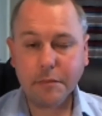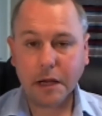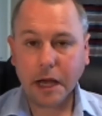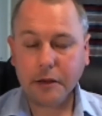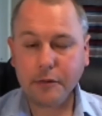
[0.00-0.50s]

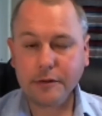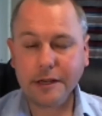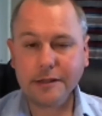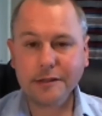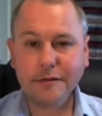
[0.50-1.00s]
being, your
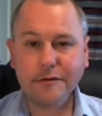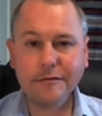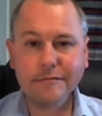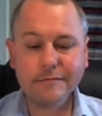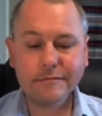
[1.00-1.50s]
sense
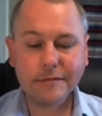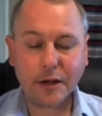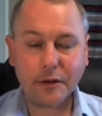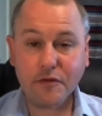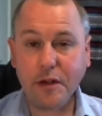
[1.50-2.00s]
of
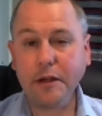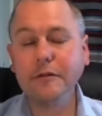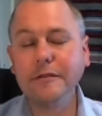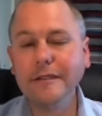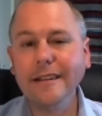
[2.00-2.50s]
how you
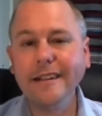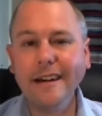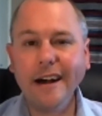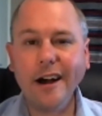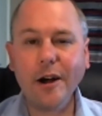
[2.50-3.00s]
feel,
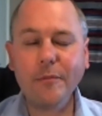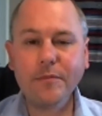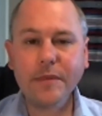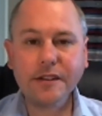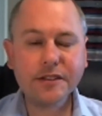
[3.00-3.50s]

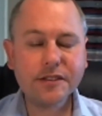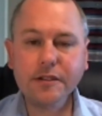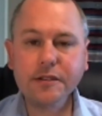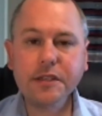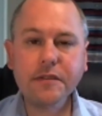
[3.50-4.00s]
and just
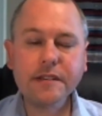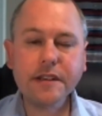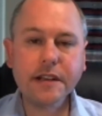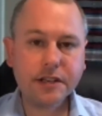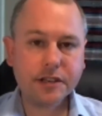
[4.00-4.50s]
notice if
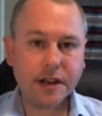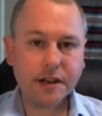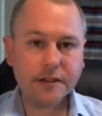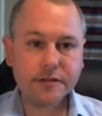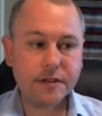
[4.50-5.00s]
there's any
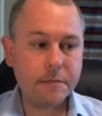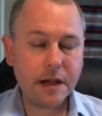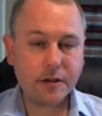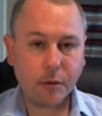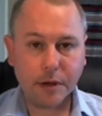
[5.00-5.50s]
change. There
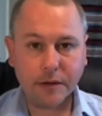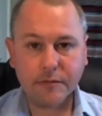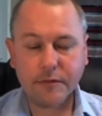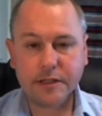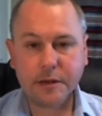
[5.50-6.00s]
may not be,
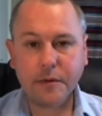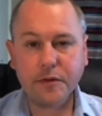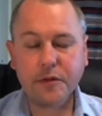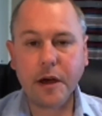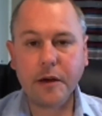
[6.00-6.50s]
for some
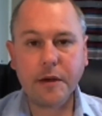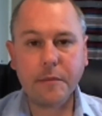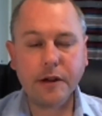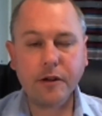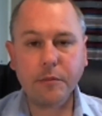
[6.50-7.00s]
of you there
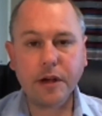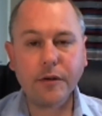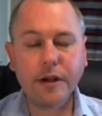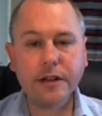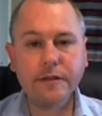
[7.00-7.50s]
may not be a
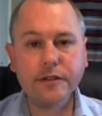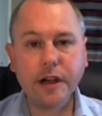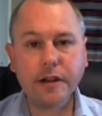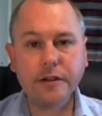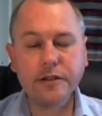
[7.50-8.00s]
great deal of
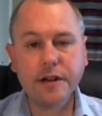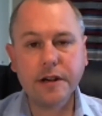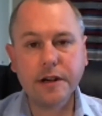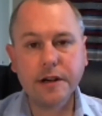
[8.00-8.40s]
change,